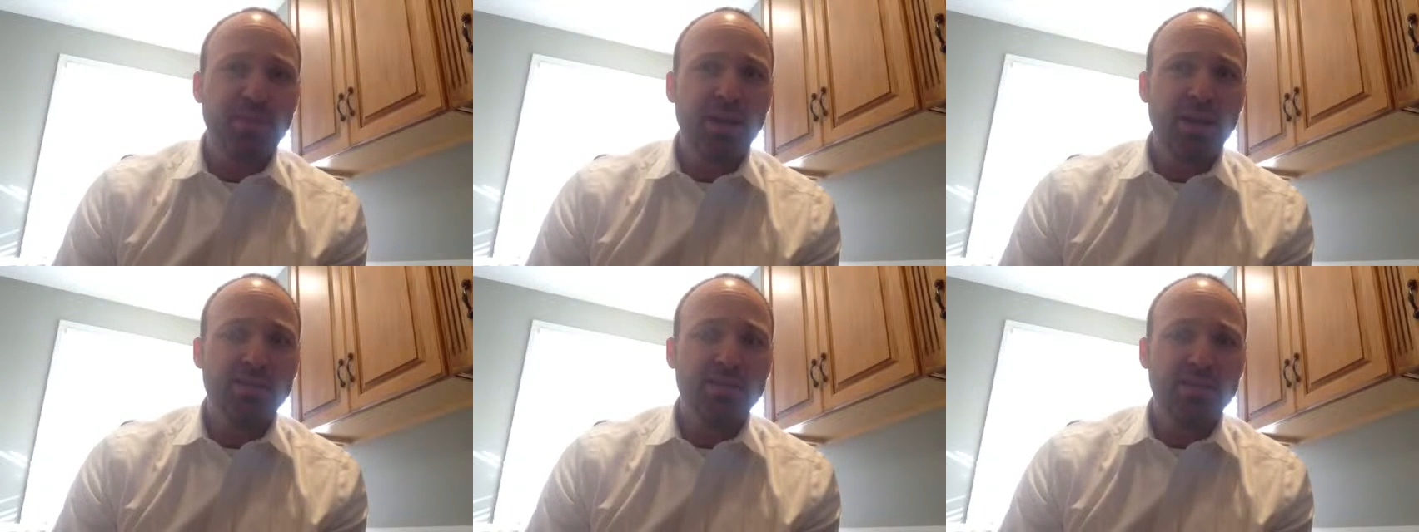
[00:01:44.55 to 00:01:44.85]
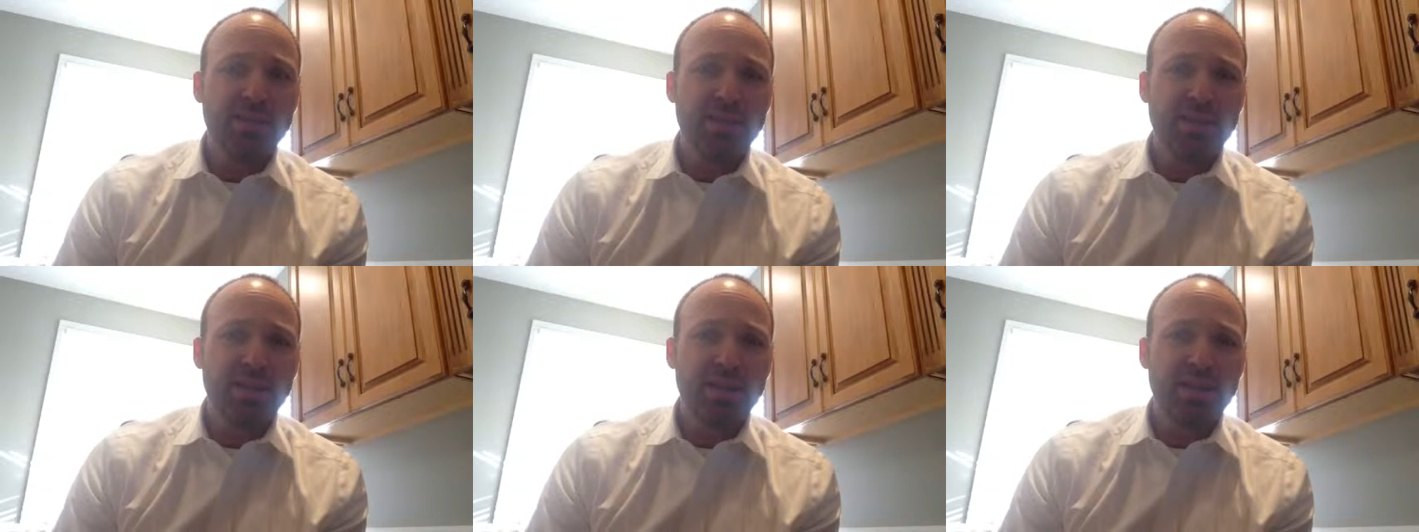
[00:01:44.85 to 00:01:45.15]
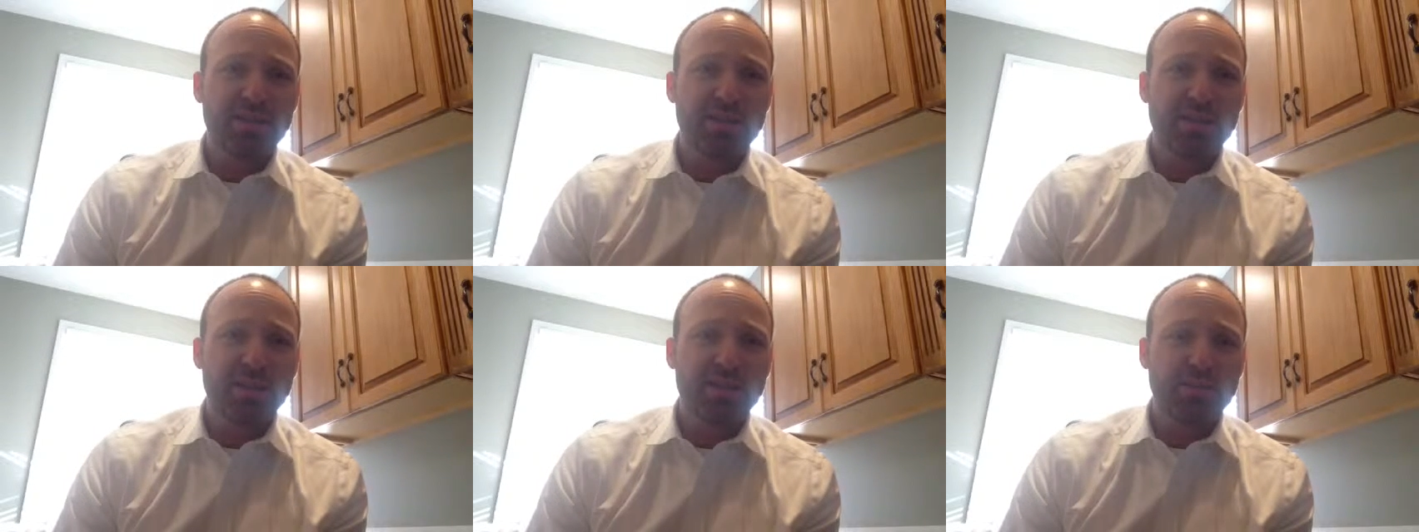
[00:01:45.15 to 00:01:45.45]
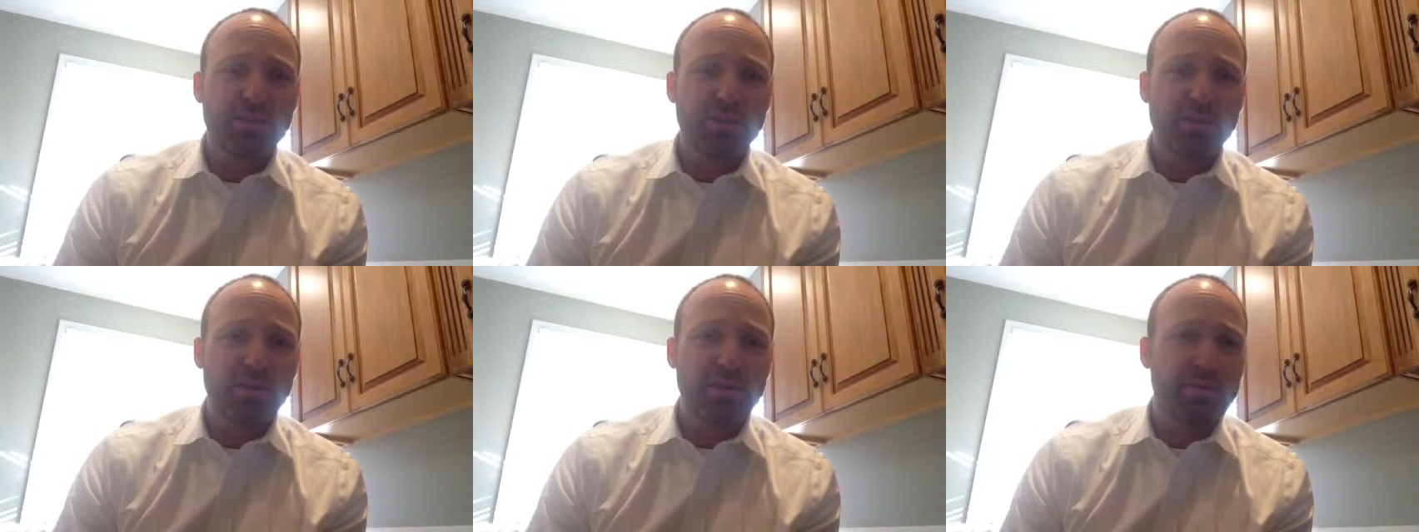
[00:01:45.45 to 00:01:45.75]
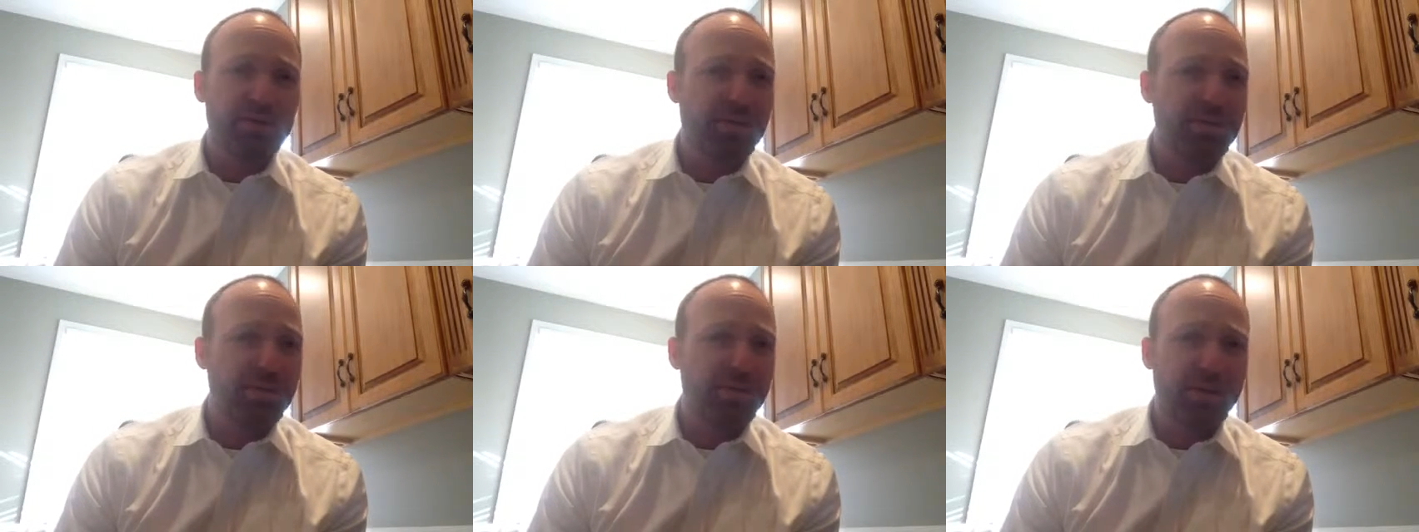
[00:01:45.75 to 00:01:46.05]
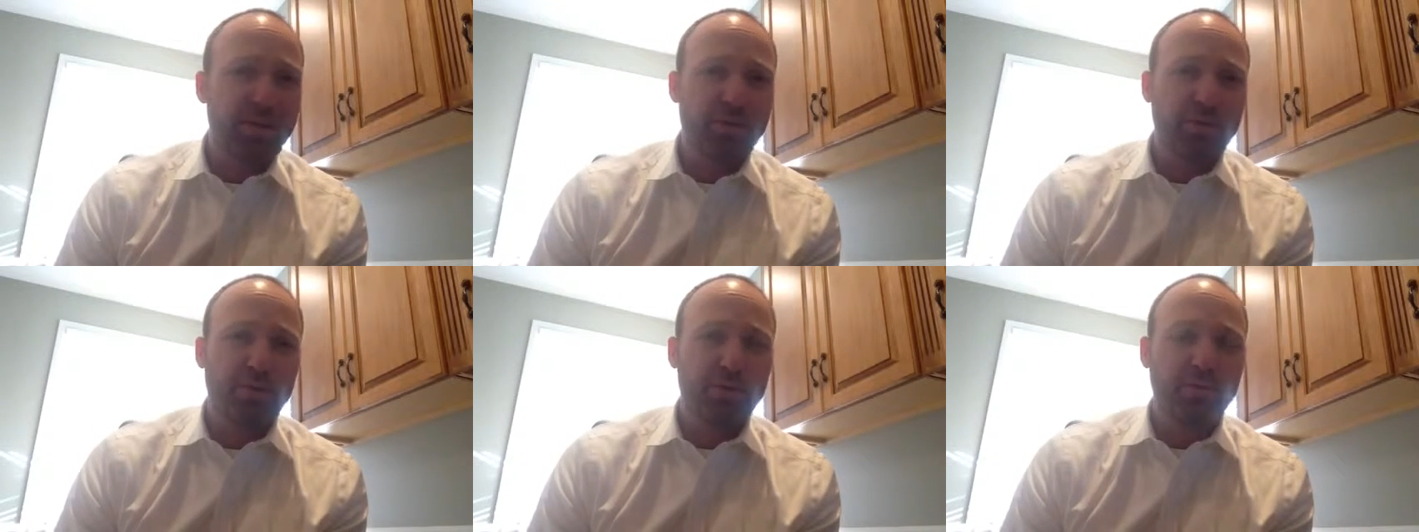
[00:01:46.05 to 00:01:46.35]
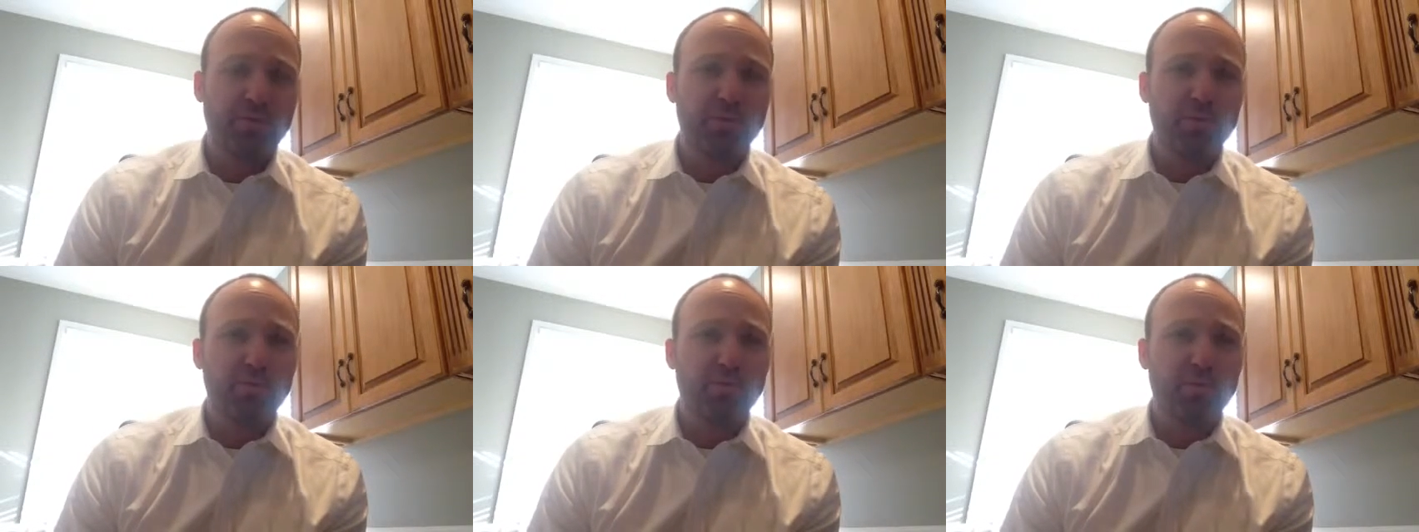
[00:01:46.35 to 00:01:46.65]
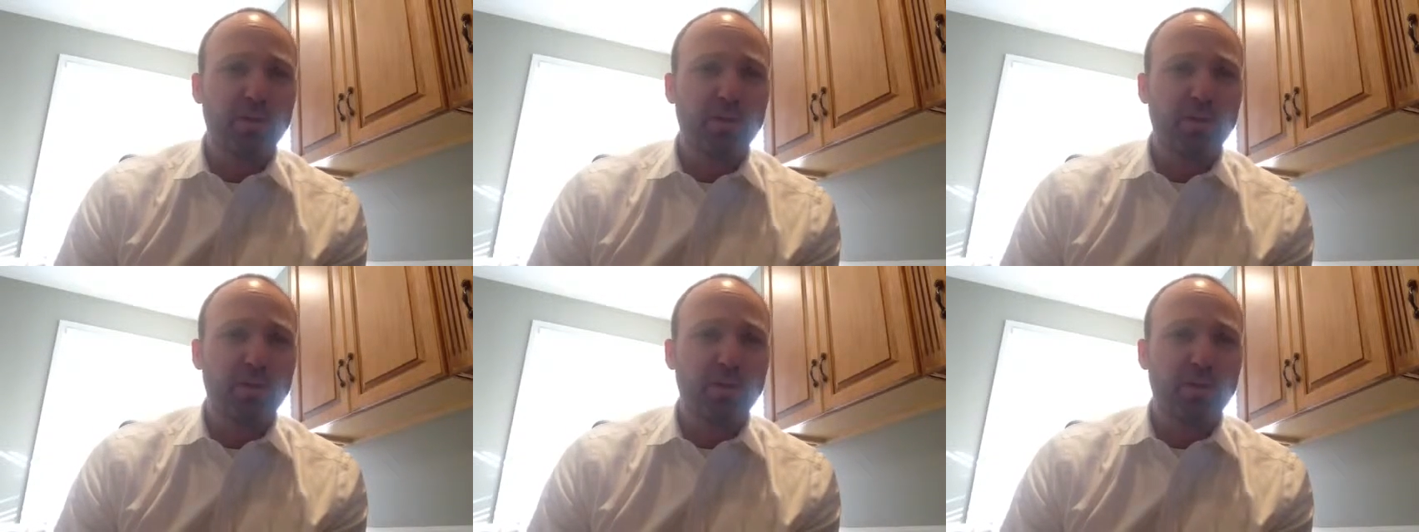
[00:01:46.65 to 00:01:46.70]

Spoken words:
I've seen a lot of times where someone might do a deferred